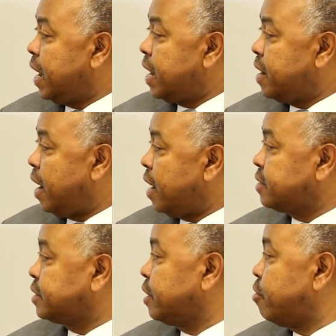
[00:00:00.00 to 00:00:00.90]

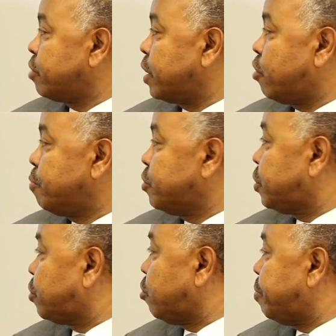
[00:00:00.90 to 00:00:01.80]
enhancing local
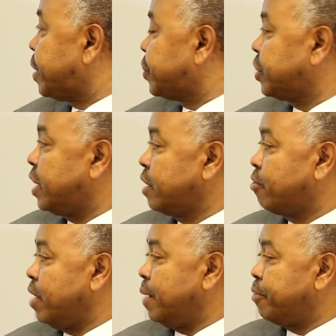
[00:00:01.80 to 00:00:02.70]
community cooperation
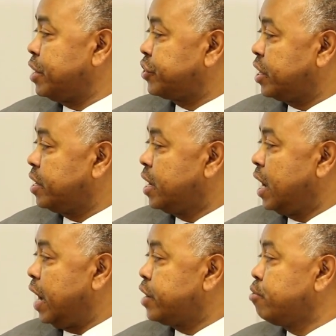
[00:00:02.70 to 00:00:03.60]
and
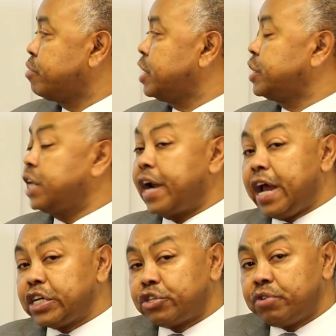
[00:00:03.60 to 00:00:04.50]
collaboration, and using
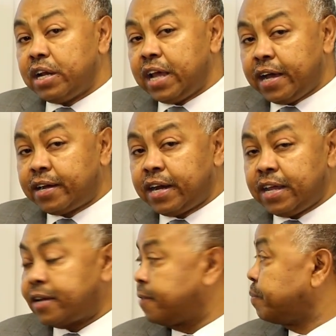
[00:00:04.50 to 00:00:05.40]
internationally
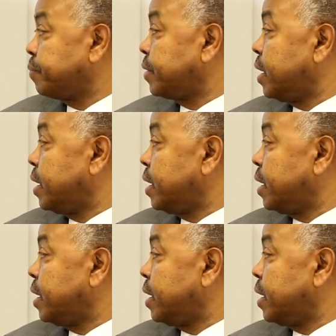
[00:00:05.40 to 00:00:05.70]
agreed